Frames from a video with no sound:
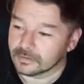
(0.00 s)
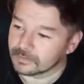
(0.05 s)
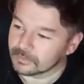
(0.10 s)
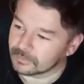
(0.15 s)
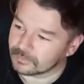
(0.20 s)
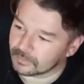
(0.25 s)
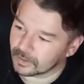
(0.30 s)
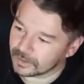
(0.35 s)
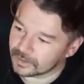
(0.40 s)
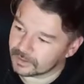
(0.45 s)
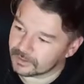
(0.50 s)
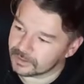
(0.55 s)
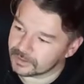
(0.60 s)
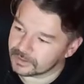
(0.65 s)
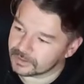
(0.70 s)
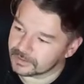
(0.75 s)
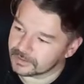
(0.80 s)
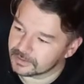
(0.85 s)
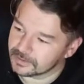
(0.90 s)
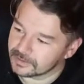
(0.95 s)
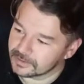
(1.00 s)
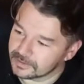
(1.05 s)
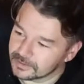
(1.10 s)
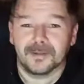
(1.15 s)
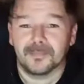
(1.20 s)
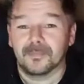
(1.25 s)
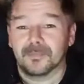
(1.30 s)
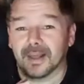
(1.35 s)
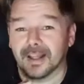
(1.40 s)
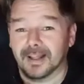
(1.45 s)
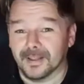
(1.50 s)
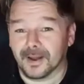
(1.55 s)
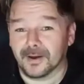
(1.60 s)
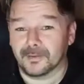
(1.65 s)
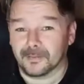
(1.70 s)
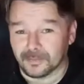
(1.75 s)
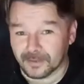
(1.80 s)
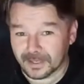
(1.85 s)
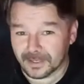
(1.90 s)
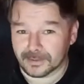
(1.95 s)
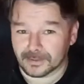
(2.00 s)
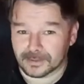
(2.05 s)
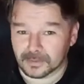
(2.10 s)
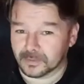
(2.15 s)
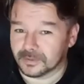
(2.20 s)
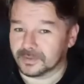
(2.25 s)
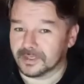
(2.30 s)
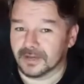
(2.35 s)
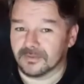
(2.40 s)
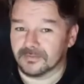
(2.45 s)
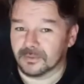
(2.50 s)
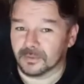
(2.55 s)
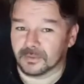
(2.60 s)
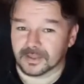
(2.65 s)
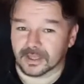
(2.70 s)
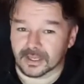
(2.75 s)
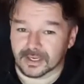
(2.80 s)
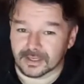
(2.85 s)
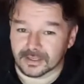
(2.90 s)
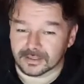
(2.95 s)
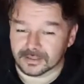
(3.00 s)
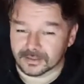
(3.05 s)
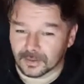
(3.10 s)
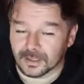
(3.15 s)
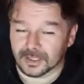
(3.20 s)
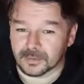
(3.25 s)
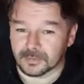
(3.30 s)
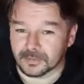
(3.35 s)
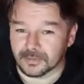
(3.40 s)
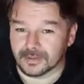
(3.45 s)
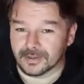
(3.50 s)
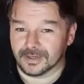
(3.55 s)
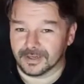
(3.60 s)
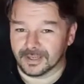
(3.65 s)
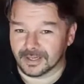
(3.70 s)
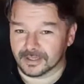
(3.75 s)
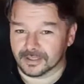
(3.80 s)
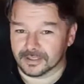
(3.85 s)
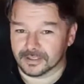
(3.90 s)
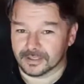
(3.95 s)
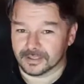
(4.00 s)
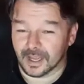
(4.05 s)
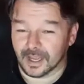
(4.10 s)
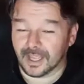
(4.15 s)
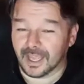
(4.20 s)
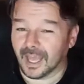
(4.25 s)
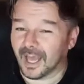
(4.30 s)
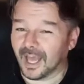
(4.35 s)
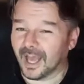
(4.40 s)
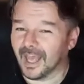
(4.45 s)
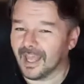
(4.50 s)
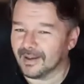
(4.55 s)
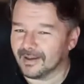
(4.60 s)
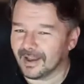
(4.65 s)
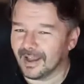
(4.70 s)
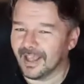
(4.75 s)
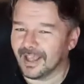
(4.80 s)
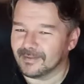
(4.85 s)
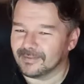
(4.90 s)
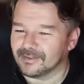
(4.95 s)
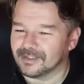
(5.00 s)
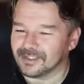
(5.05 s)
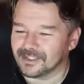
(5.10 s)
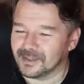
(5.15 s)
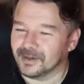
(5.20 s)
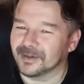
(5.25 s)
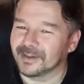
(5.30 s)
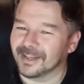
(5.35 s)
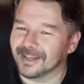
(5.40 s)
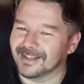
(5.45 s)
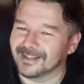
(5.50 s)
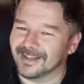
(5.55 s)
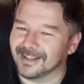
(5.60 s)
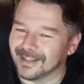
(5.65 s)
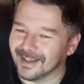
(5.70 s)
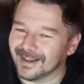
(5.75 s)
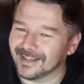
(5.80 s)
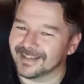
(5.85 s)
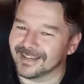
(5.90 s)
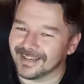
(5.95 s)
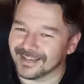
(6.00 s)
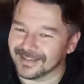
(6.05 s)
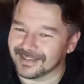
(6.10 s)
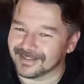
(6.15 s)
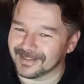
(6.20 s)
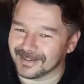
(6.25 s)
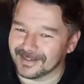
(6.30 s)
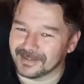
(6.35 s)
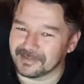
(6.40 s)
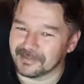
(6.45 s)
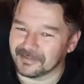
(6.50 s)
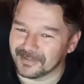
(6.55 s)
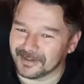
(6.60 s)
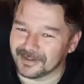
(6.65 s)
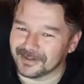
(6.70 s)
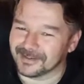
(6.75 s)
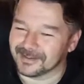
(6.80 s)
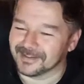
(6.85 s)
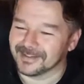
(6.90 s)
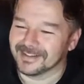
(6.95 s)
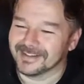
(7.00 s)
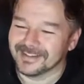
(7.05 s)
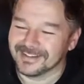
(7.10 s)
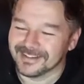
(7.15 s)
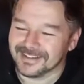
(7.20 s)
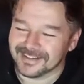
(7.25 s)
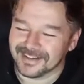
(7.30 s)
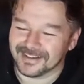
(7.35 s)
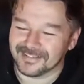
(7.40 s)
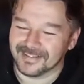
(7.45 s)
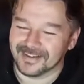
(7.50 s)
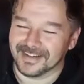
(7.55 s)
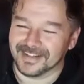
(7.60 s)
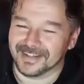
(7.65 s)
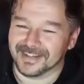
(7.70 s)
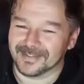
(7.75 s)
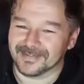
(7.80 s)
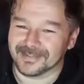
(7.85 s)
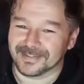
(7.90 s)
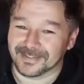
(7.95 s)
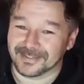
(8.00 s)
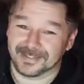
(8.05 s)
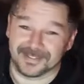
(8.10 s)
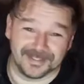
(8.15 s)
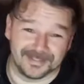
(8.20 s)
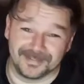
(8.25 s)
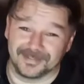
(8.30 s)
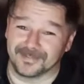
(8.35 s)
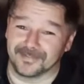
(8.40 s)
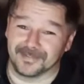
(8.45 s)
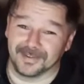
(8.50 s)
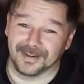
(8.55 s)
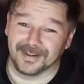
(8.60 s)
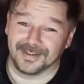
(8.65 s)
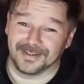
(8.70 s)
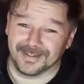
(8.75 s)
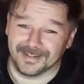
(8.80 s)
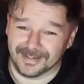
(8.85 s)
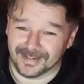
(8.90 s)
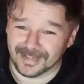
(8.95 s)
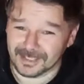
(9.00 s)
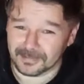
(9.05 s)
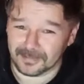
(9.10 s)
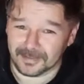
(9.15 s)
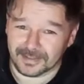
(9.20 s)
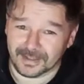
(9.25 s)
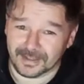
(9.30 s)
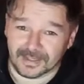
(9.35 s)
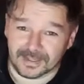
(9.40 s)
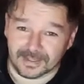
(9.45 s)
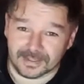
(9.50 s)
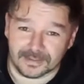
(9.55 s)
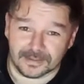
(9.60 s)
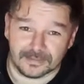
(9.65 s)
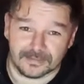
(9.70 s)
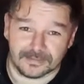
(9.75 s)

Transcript: Writers? a lot of readers wouldn't have known Gaelic, so I had to put it in English. I, I, I have snuck in a lot of Gaelic there, to be fair. I really have, because it's fun, and I speak Gaelic, so